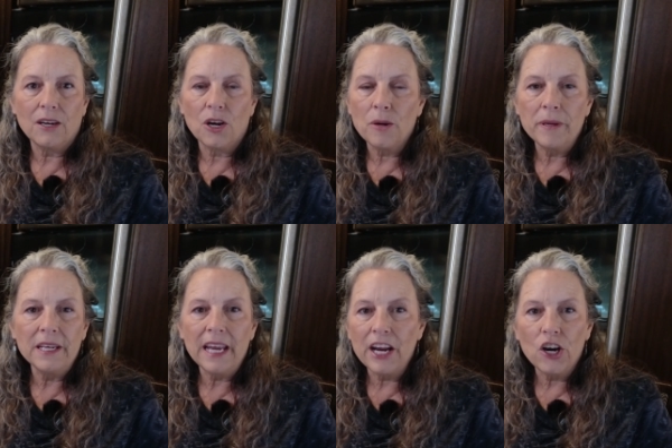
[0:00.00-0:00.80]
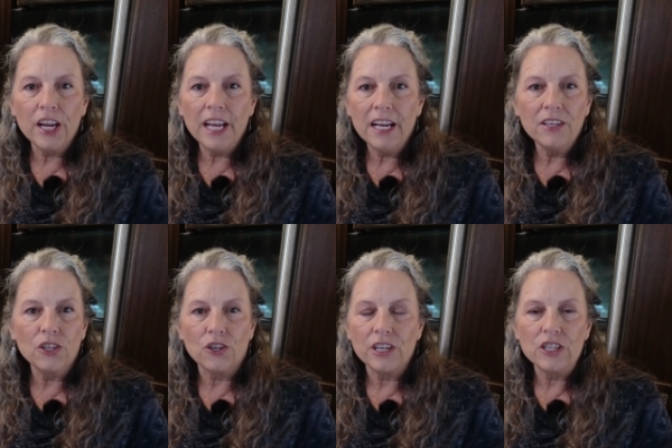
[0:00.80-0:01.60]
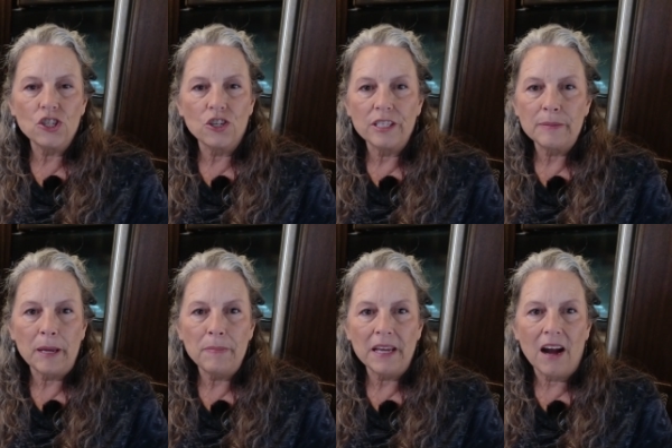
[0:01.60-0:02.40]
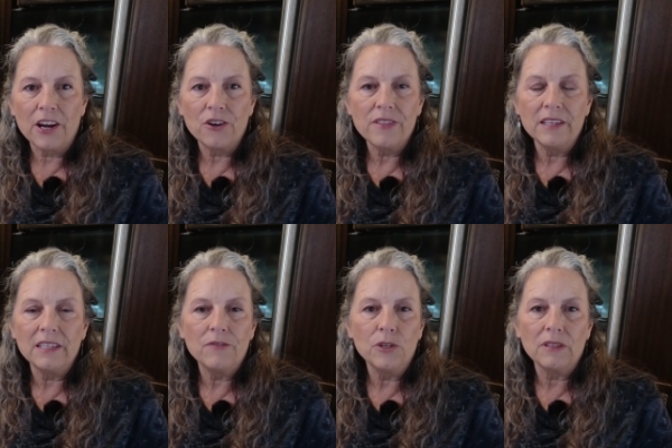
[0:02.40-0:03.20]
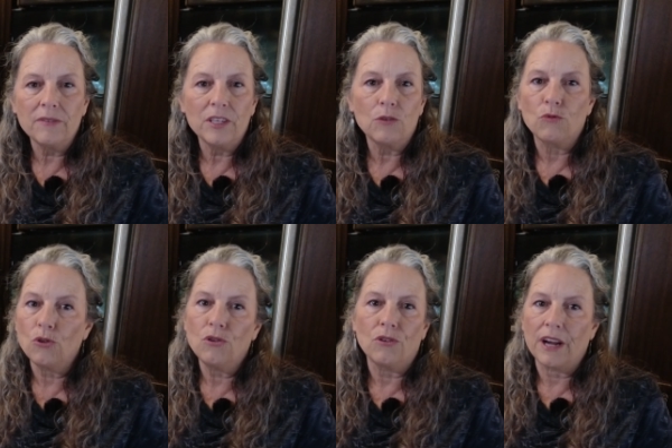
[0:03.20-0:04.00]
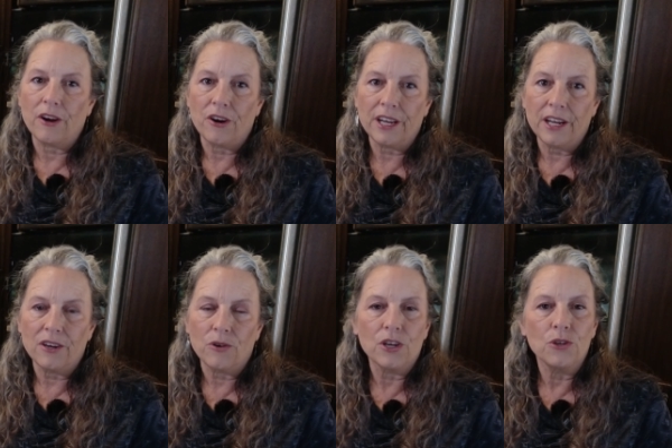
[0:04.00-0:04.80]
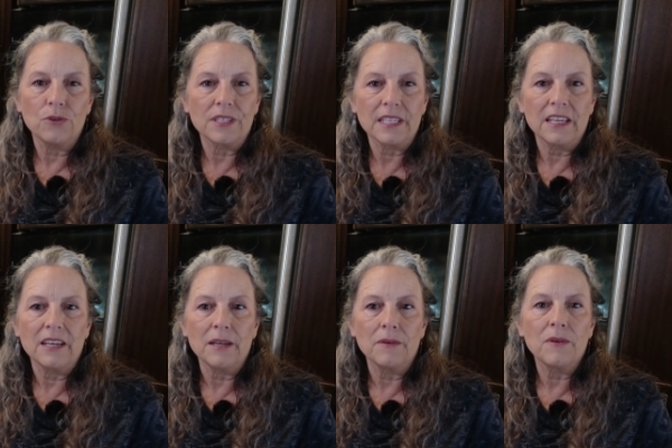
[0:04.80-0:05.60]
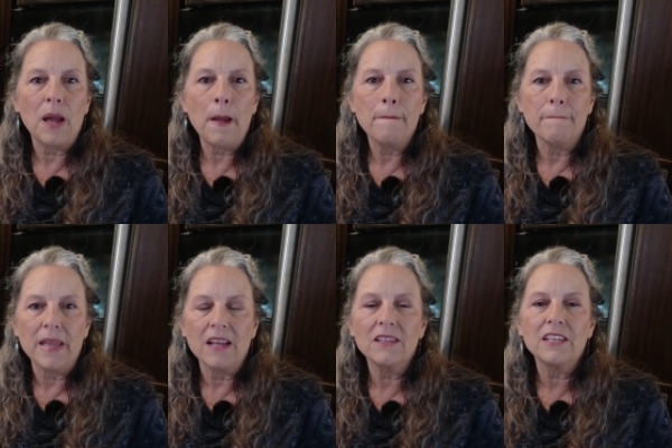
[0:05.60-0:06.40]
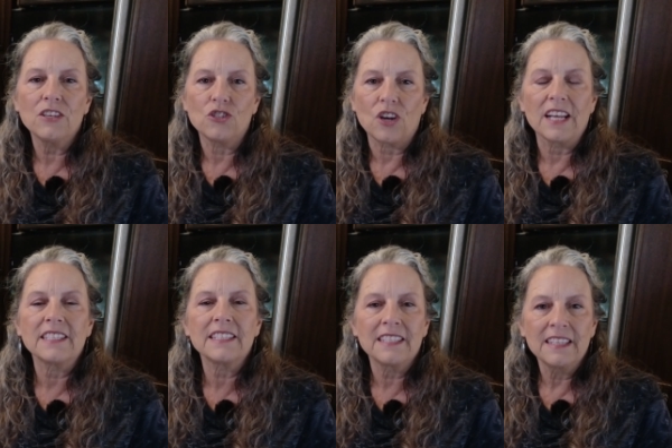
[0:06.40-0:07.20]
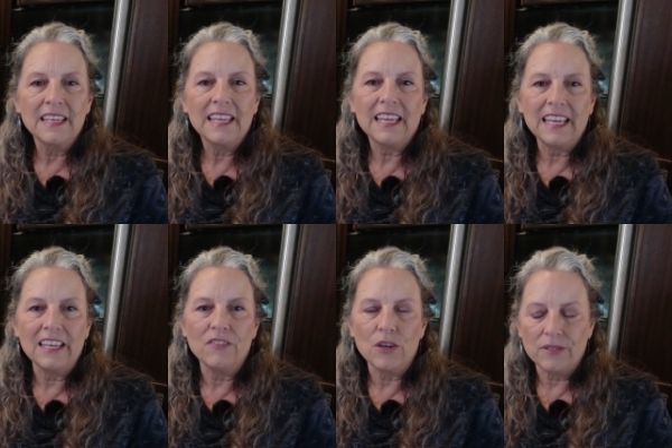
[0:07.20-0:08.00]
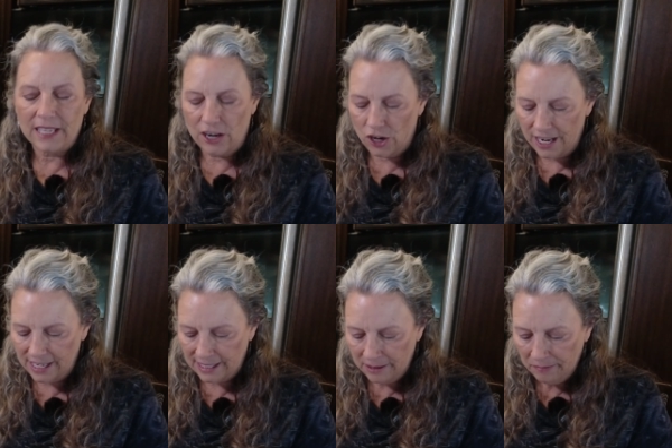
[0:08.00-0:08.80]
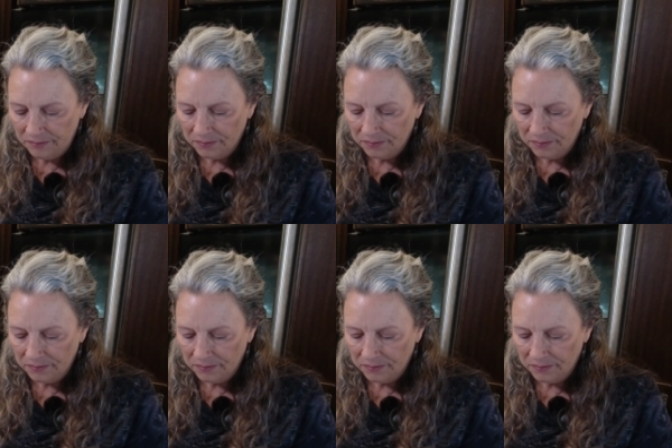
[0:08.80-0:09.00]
urban area, your insurance might be higher than if you live in a rural area or using a mailing address in those areas.